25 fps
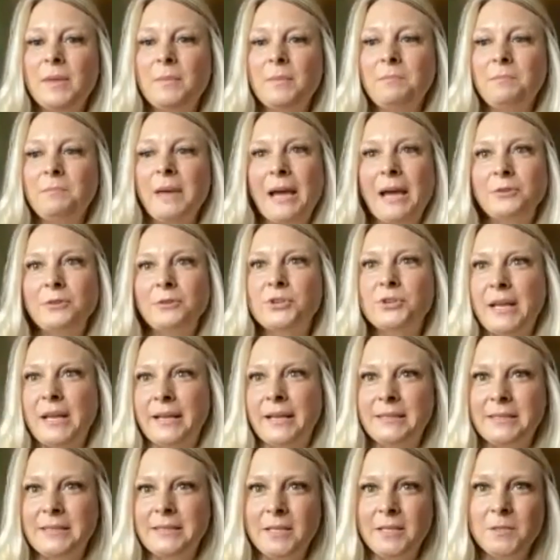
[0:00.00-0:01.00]

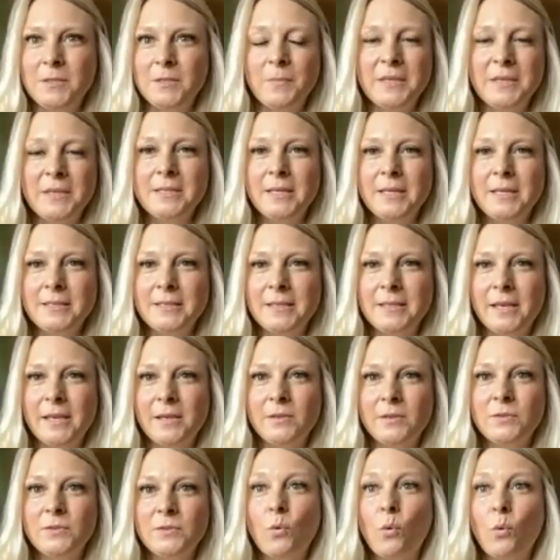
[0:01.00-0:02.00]
patronize these
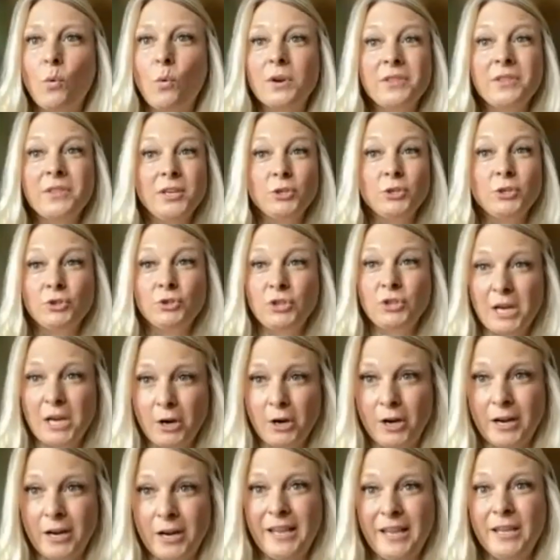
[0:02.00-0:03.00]
businesses or these
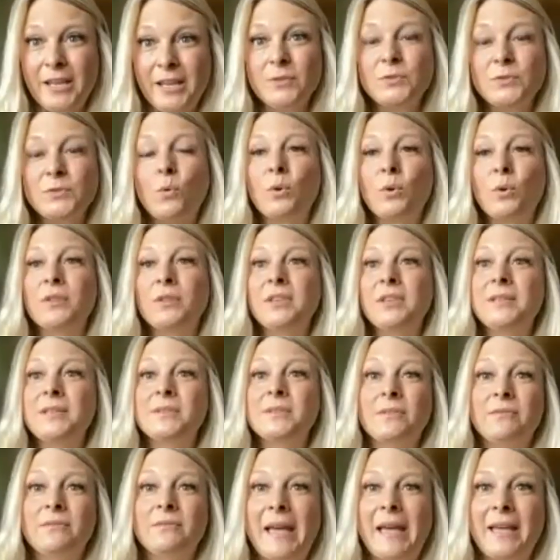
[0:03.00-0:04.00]
charities or
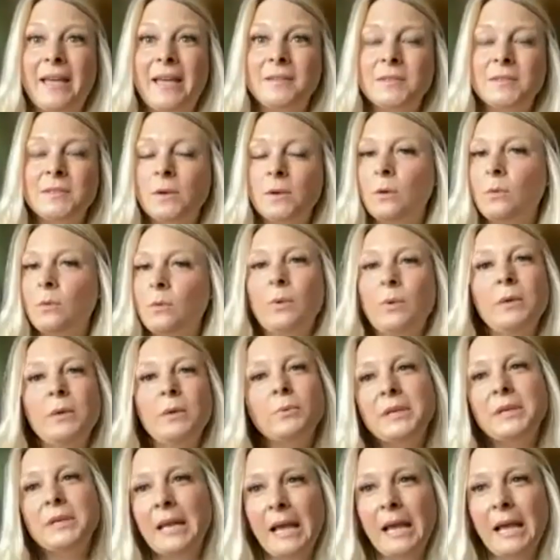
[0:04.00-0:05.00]
these events, we
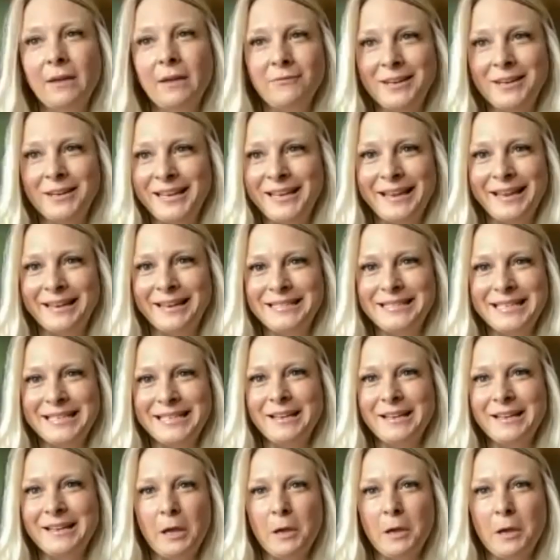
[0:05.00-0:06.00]
wouldn't have any
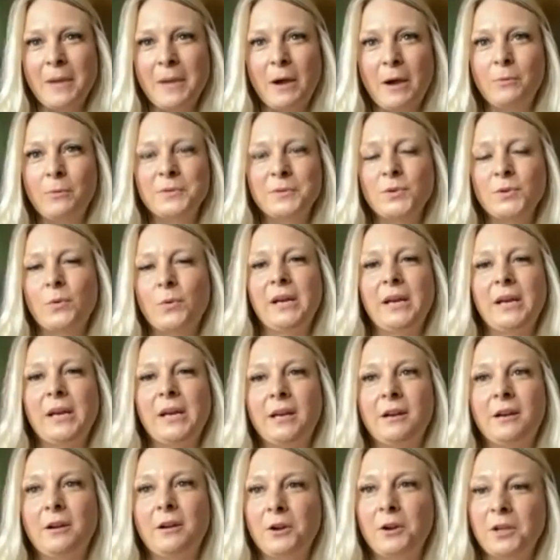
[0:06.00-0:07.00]
idea about what's going
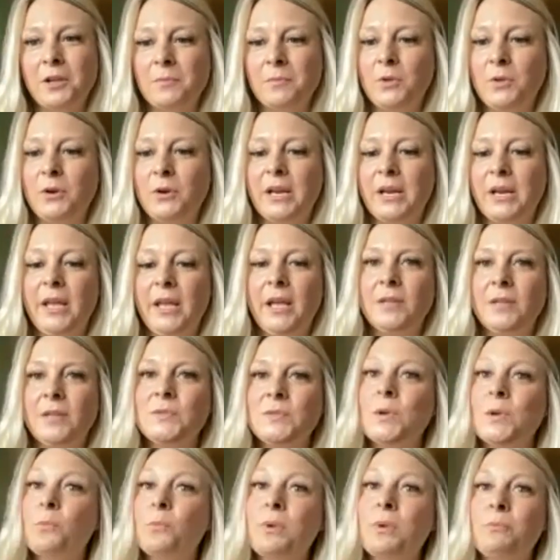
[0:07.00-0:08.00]
on in our community.
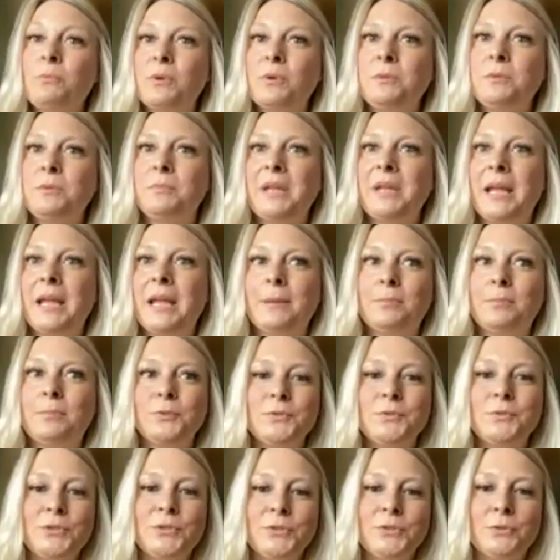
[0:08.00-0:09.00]
And so we wouldn't be
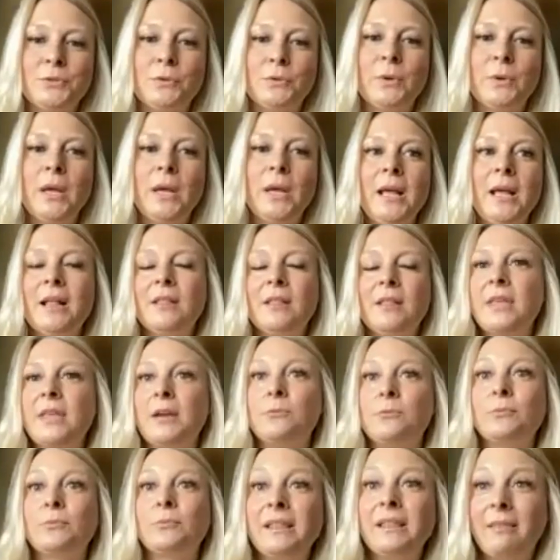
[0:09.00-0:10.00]
able to
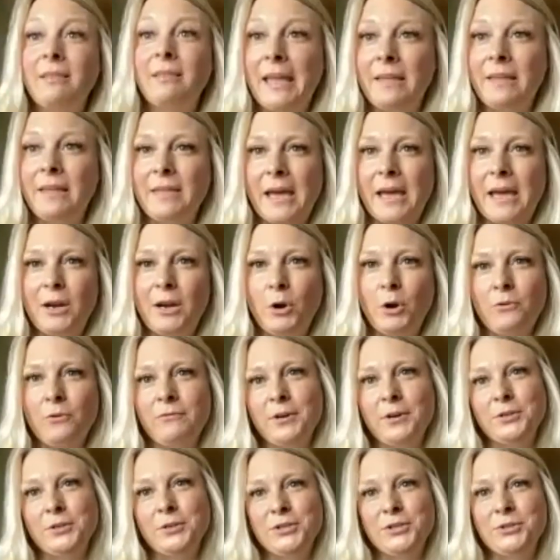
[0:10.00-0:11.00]
then relay that
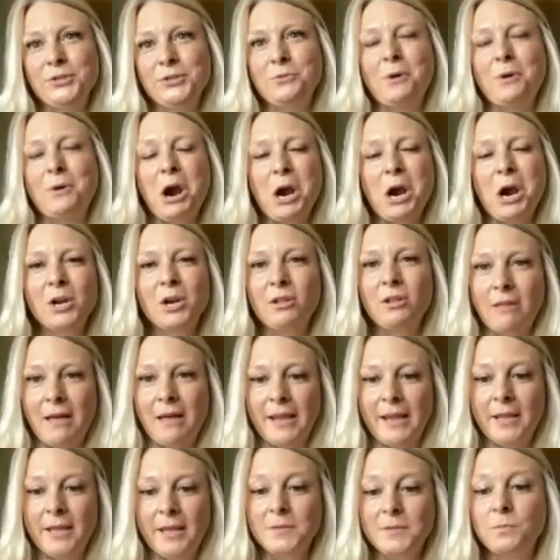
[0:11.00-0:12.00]
over to our
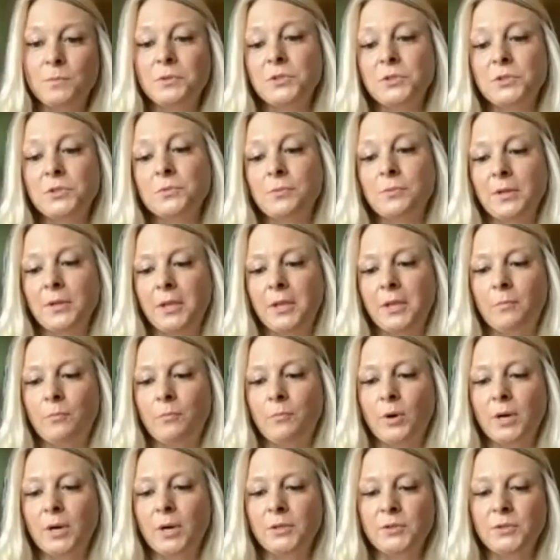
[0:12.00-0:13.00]
clients, which is really
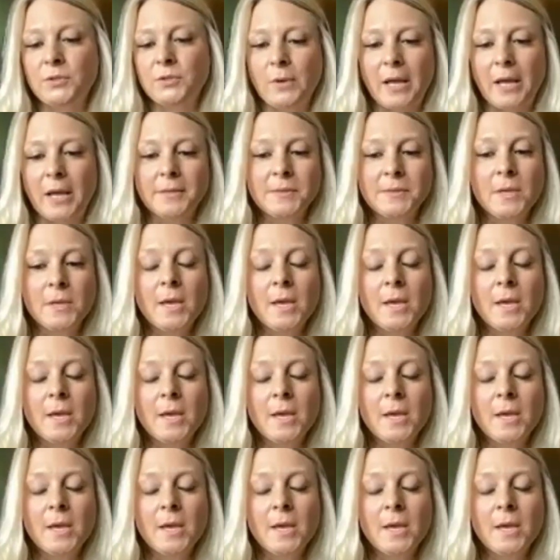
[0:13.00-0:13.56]
important to us.